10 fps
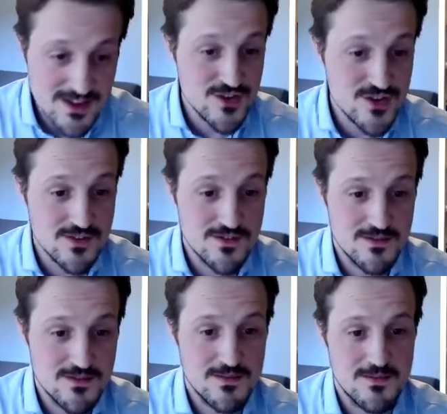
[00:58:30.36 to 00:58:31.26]
you should,
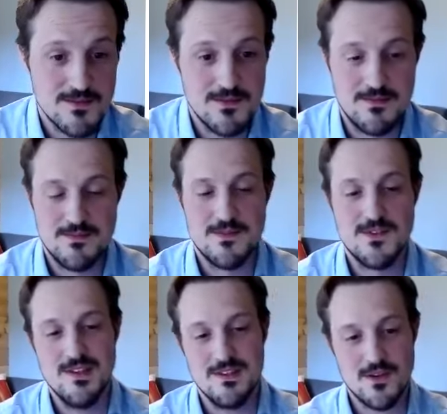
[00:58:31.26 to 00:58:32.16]

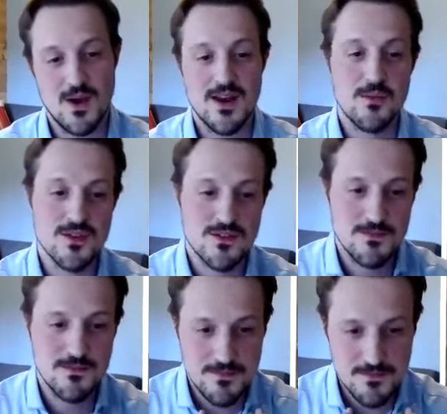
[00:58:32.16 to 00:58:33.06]
so I don't
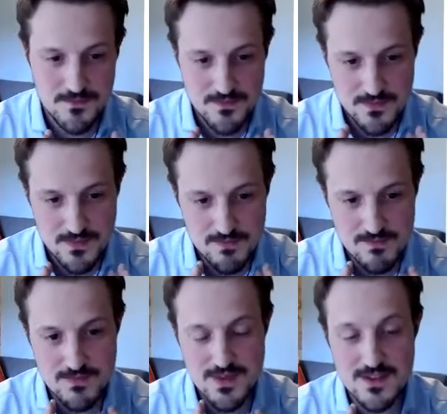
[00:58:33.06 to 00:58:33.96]
want,
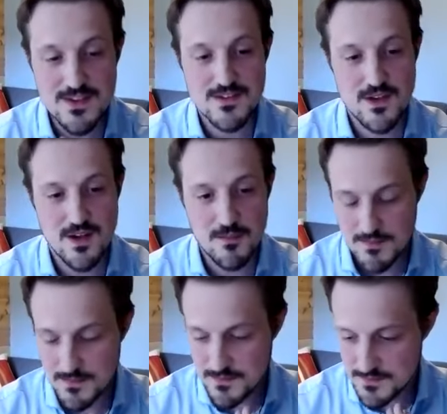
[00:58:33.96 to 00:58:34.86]
this is a
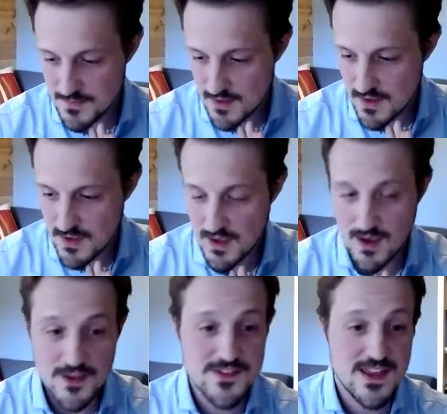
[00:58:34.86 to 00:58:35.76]

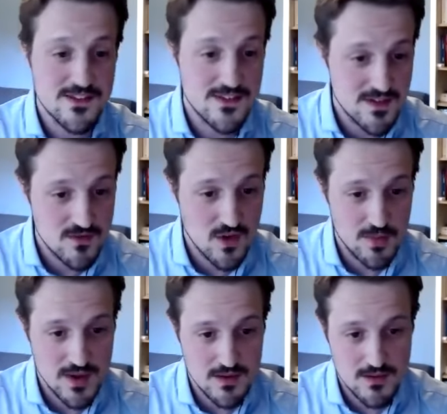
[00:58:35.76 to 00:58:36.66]
sensitive
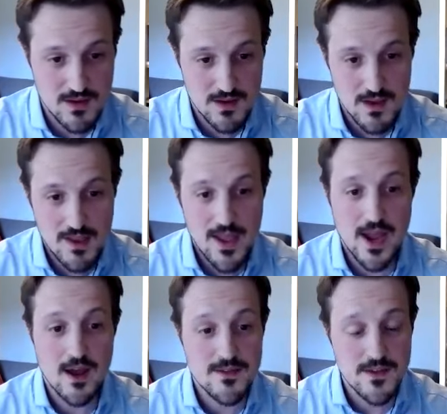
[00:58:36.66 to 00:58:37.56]
topic,
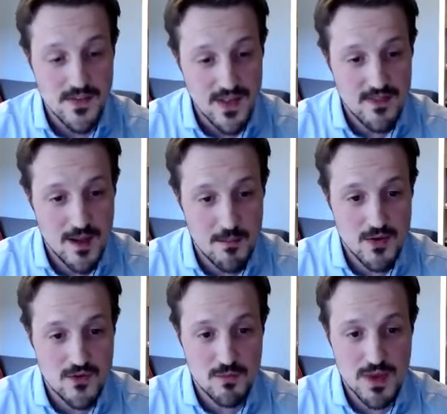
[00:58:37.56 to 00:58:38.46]
and I understand that
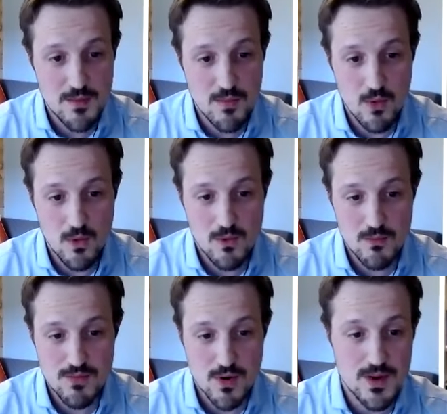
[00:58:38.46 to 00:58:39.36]
most people
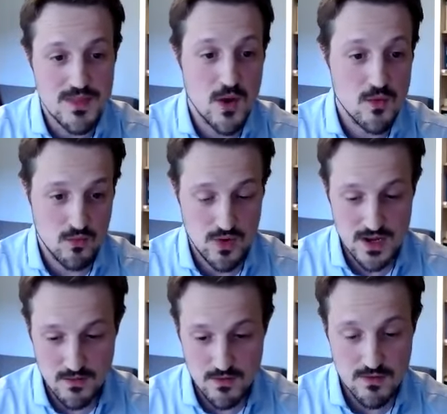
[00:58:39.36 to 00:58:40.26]
probably don't
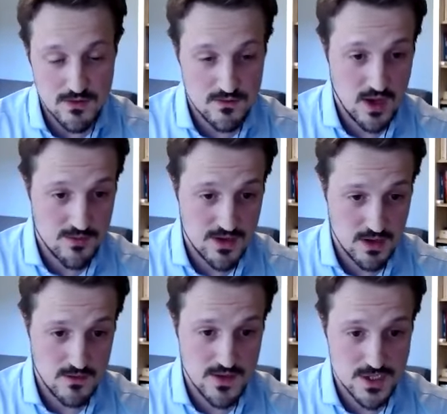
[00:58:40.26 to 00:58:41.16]
read the terms
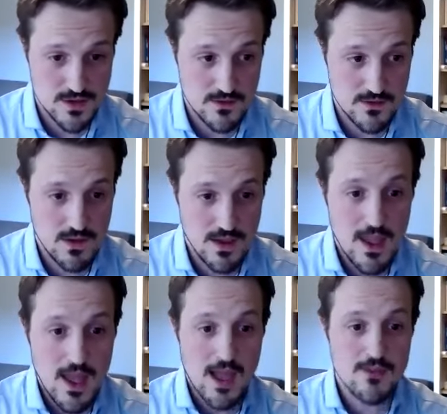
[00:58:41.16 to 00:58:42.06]
and conditions.
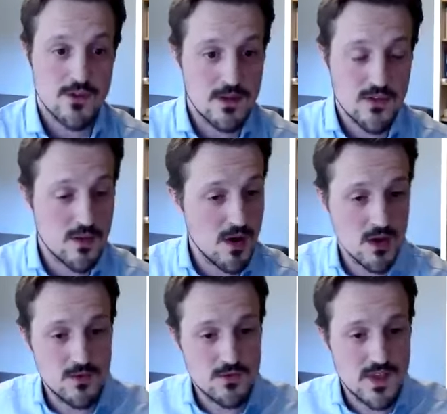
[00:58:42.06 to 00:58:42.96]
And so there's some
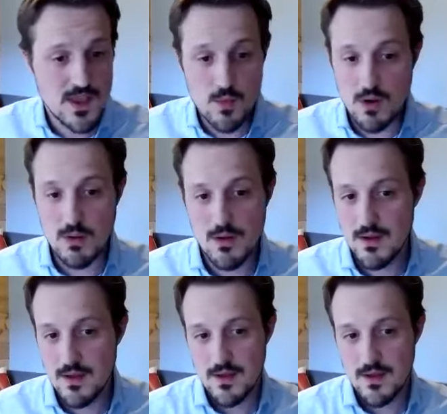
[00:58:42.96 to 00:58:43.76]
argument to say, well,